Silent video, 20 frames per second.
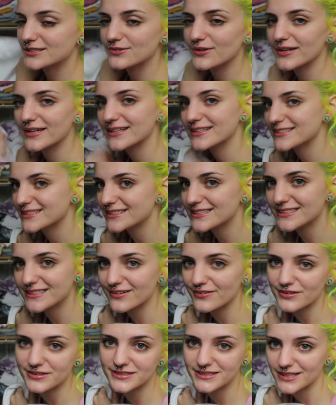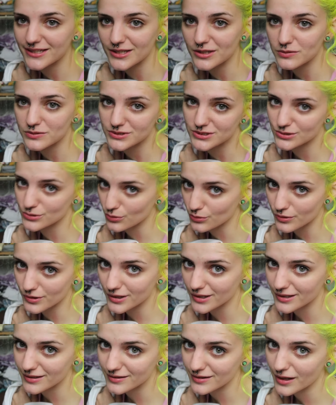so I can sit down and tell you a
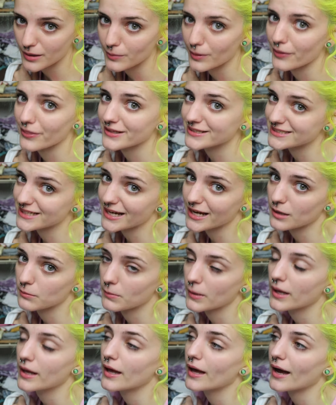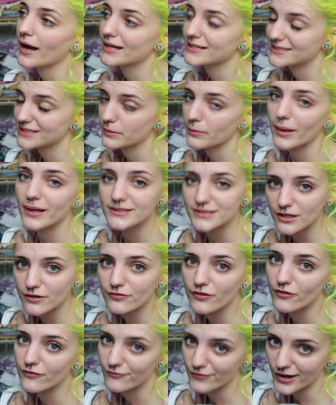story about the time I set
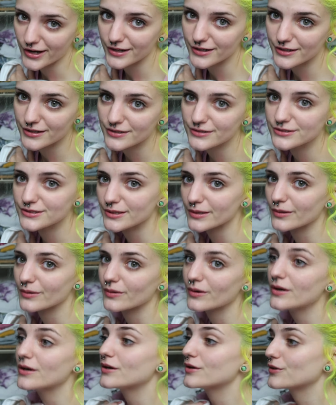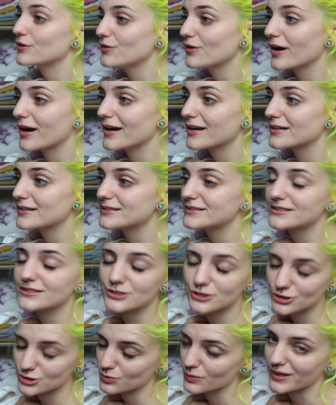myself on fire. So you guys
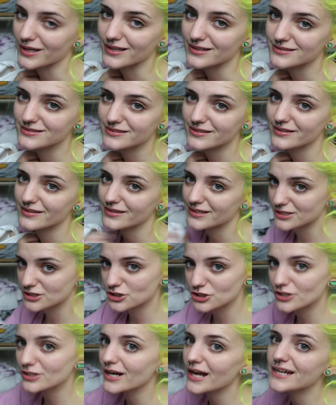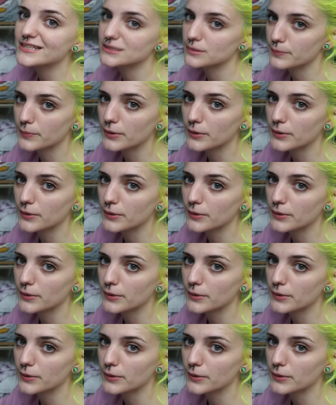just wait. This shirt has a